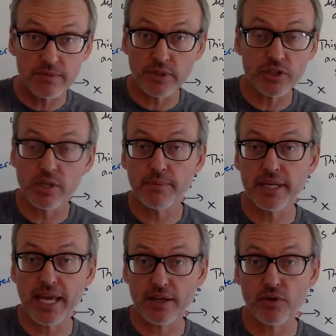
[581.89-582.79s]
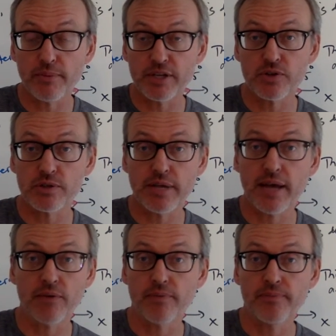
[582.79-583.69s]
legitimate angle measures now,
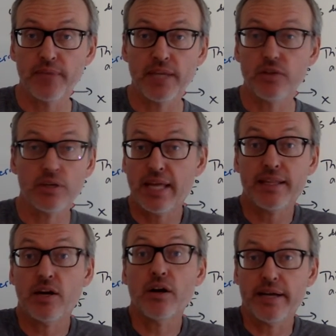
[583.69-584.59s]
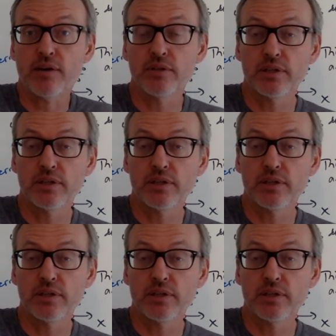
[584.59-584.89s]
and they are now.